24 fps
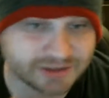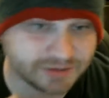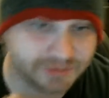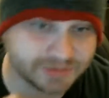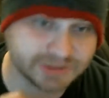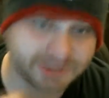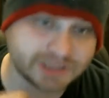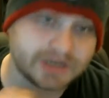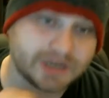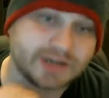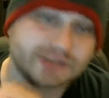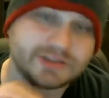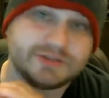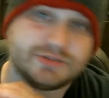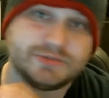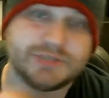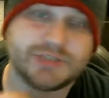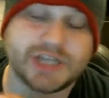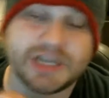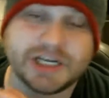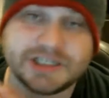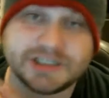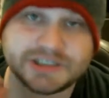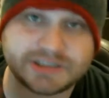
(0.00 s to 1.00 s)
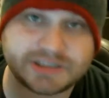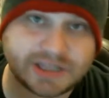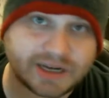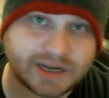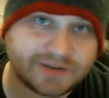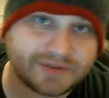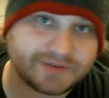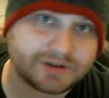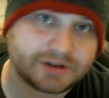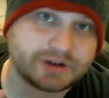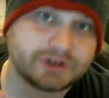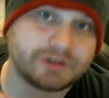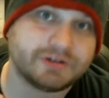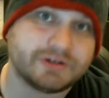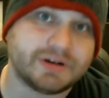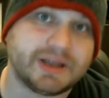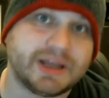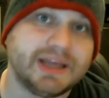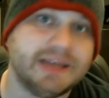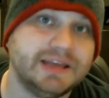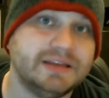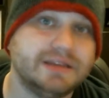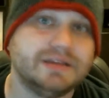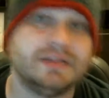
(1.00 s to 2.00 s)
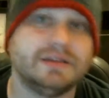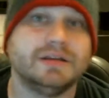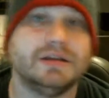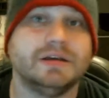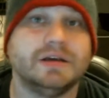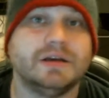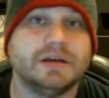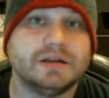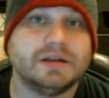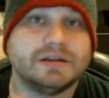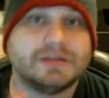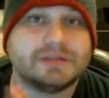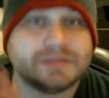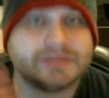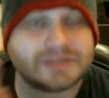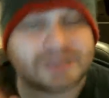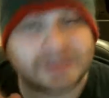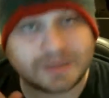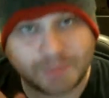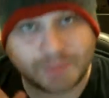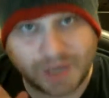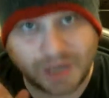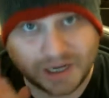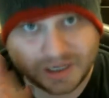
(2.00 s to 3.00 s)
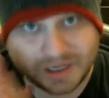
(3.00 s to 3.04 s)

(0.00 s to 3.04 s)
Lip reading: and costume changes that have occurred in the cinematic